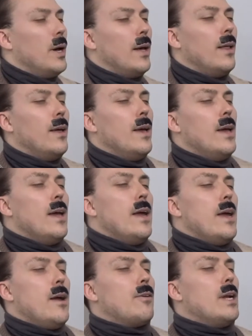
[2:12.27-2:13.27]
Well,
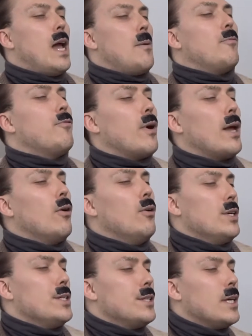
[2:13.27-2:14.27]
every night before I
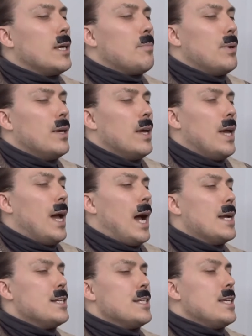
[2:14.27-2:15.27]
go to sleep,
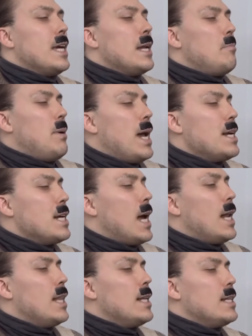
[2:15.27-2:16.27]
I just eat a page
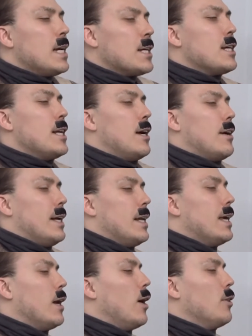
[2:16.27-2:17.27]
out of the dictionary
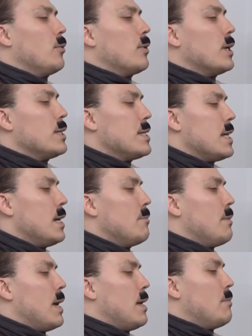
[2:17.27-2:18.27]
to get all the words
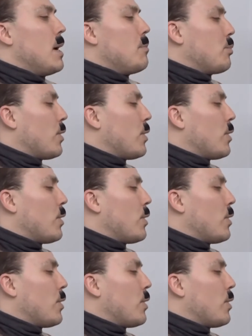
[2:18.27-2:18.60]
in my in my